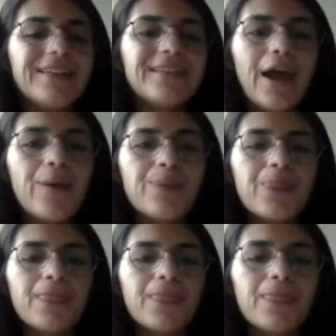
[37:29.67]
Now,
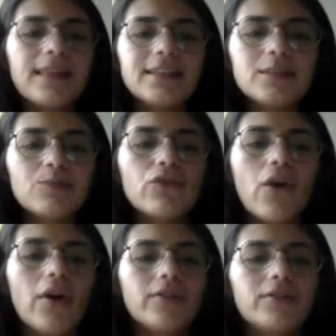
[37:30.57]
let's
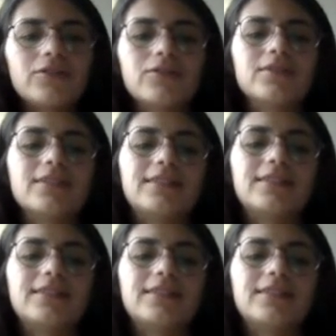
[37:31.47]
move on to